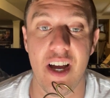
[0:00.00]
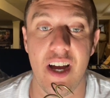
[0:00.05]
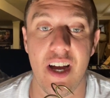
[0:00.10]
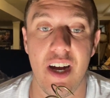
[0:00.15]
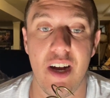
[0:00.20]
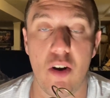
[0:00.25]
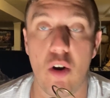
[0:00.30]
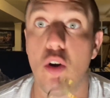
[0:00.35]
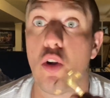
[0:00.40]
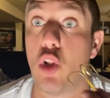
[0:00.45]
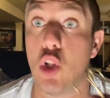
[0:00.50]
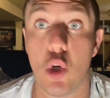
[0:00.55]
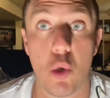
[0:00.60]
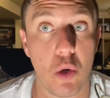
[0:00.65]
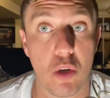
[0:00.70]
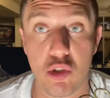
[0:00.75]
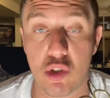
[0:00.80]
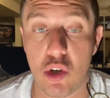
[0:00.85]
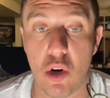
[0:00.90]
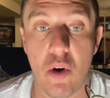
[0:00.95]
Or
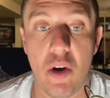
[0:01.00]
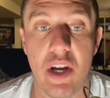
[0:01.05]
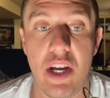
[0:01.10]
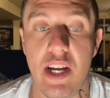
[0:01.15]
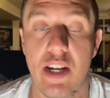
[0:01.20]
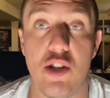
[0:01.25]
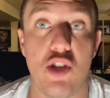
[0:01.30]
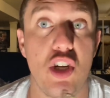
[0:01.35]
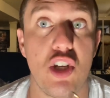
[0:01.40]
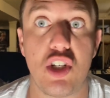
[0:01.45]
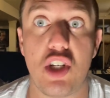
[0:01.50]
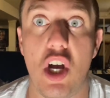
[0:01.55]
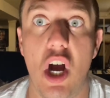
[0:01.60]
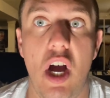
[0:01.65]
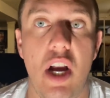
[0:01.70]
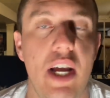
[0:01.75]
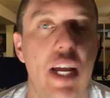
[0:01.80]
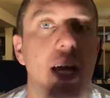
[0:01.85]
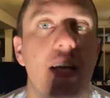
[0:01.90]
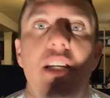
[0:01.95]
lure, sorry. He
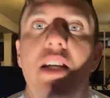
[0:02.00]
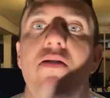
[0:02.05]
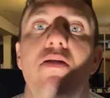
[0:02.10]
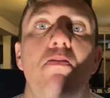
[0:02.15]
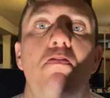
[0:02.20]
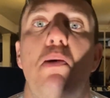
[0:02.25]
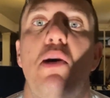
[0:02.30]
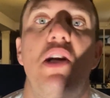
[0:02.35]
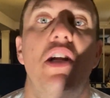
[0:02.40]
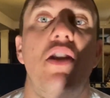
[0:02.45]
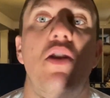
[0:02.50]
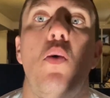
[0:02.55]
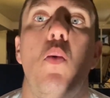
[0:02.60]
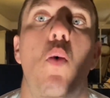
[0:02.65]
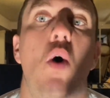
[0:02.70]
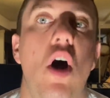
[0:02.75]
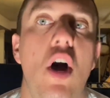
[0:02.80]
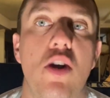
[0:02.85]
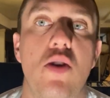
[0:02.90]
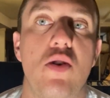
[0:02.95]
hadn't even put it in the
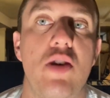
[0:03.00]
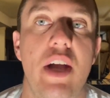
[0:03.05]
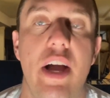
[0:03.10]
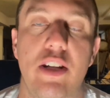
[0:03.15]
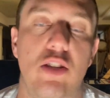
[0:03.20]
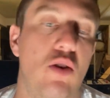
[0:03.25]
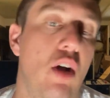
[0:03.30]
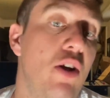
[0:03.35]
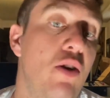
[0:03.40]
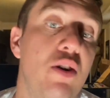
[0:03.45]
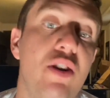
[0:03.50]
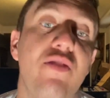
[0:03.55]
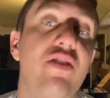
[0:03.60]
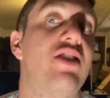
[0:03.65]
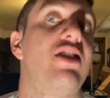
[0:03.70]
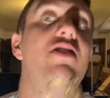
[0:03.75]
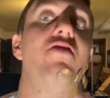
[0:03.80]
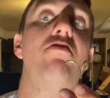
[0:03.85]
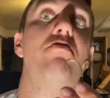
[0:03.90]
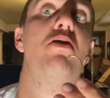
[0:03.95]
water yet. So I don't know if
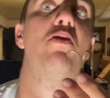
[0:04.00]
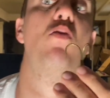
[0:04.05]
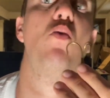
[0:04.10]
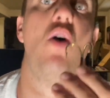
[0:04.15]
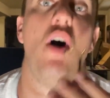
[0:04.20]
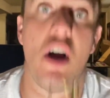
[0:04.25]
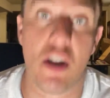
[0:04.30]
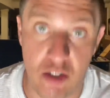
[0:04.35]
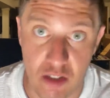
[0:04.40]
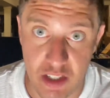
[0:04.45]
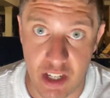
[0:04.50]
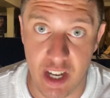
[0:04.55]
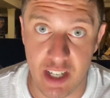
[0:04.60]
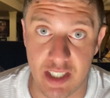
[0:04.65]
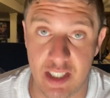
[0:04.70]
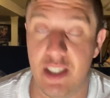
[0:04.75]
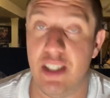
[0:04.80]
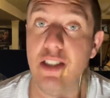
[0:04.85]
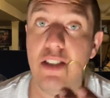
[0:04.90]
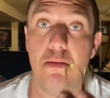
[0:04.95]
it's even been water
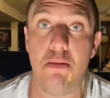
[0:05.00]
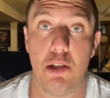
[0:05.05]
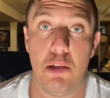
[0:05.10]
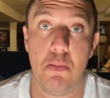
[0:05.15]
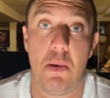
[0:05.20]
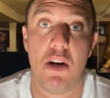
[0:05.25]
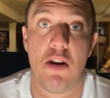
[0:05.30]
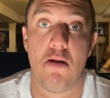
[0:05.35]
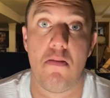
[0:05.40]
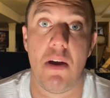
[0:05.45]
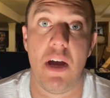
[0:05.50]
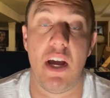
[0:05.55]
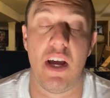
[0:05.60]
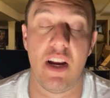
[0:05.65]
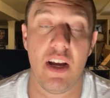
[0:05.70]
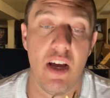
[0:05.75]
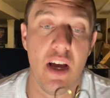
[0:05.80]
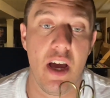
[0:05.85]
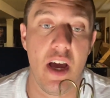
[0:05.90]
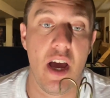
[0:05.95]
tested. It's a spinnerbait.
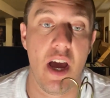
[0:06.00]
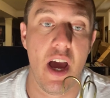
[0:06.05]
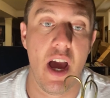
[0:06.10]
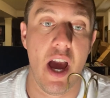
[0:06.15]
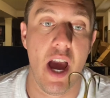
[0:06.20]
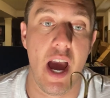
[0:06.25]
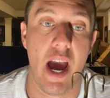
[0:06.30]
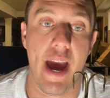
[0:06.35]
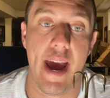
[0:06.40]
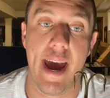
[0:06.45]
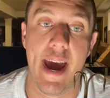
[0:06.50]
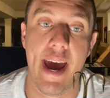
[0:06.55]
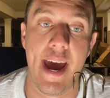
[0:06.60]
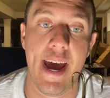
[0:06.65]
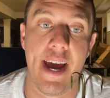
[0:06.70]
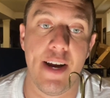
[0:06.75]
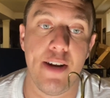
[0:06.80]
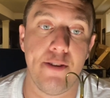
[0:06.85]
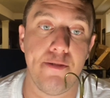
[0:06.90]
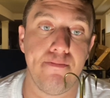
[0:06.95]

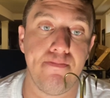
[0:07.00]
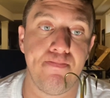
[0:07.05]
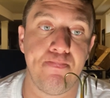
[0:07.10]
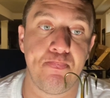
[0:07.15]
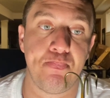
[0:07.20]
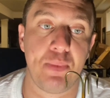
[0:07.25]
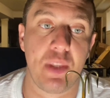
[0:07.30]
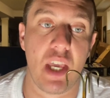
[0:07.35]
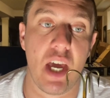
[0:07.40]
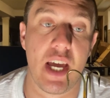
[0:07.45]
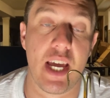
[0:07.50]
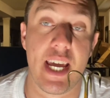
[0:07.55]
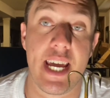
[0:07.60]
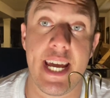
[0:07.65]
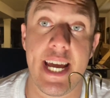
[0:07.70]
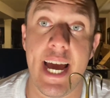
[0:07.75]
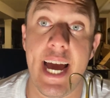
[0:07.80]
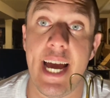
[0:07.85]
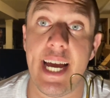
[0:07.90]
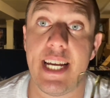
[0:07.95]
And
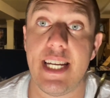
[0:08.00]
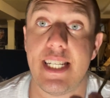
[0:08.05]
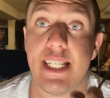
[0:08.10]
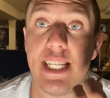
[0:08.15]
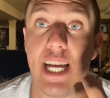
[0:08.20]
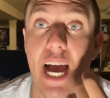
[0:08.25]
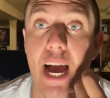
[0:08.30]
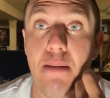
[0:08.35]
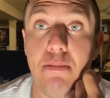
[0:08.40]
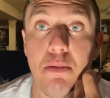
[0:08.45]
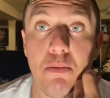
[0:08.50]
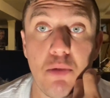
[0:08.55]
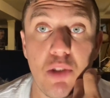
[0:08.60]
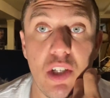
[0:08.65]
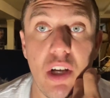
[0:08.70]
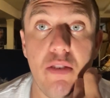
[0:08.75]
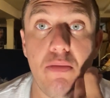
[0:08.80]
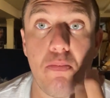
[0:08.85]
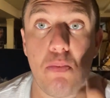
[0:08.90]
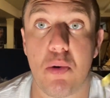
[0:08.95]
Yeah, he stabbed
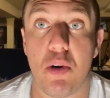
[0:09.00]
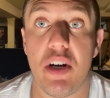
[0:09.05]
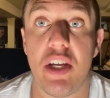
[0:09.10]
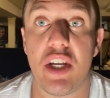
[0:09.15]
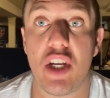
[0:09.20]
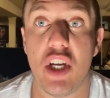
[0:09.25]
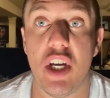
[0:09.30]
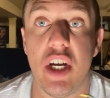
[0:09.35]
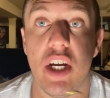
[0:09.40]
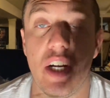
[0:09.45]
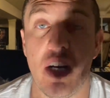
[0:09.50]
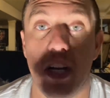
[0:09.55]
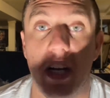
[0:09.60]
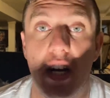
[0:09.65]
himself pretty good.